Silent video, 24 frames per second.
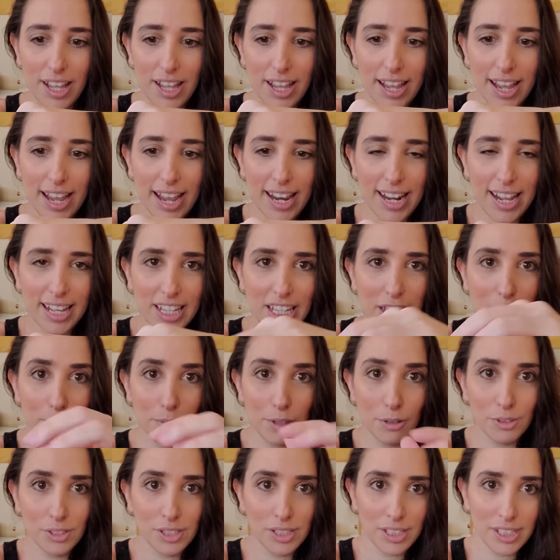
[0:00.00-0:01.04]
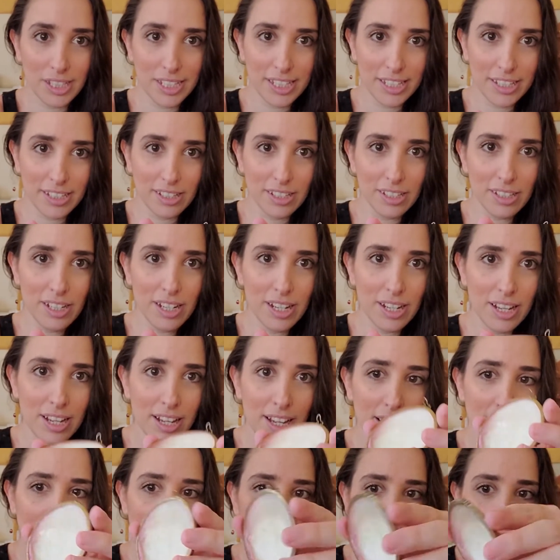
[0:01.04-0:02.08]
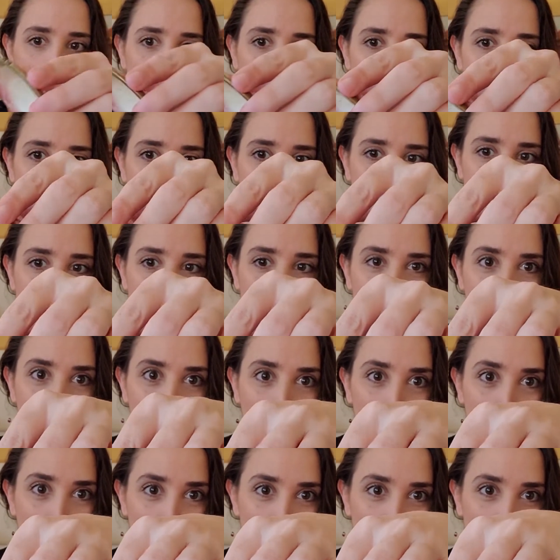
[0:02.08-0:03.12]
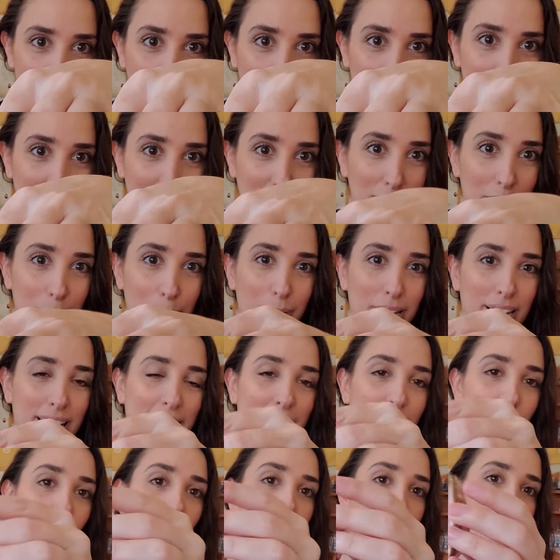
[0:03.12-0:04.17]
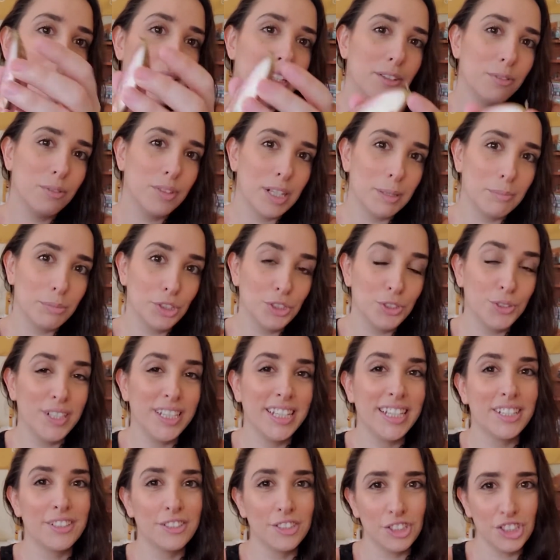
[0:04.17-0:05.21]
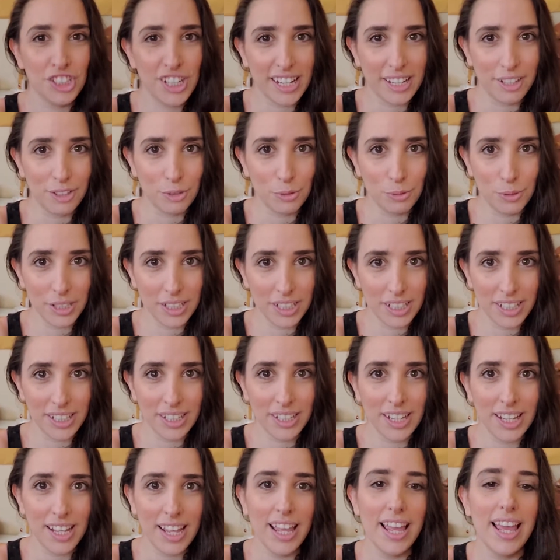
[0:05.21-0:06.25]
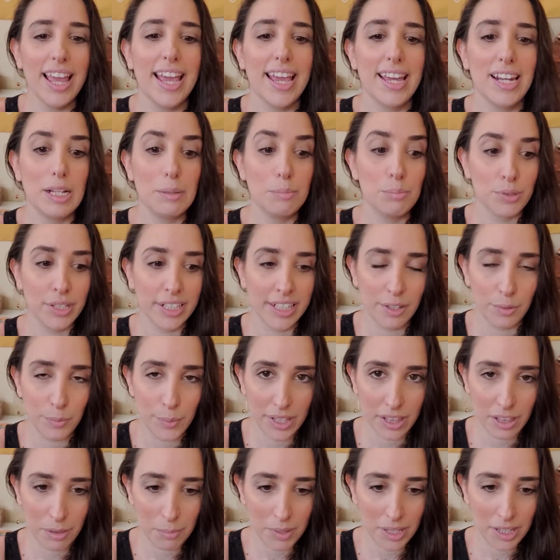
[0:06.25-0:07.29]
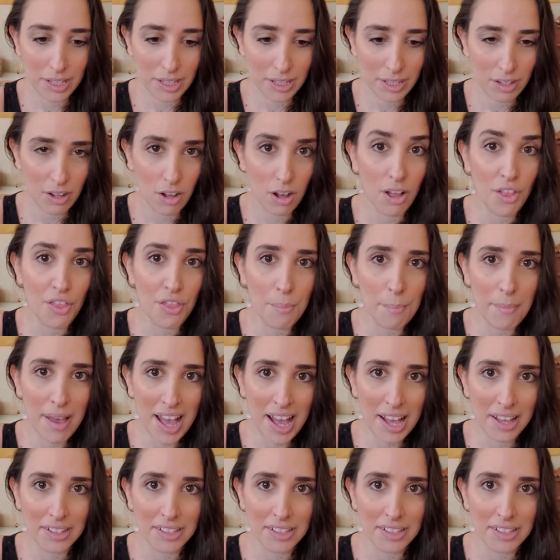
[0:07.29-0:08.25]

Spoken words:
And I keep those in here nice and protected, but I open it when I'm doing inner child work, and I bring it with me on the mat.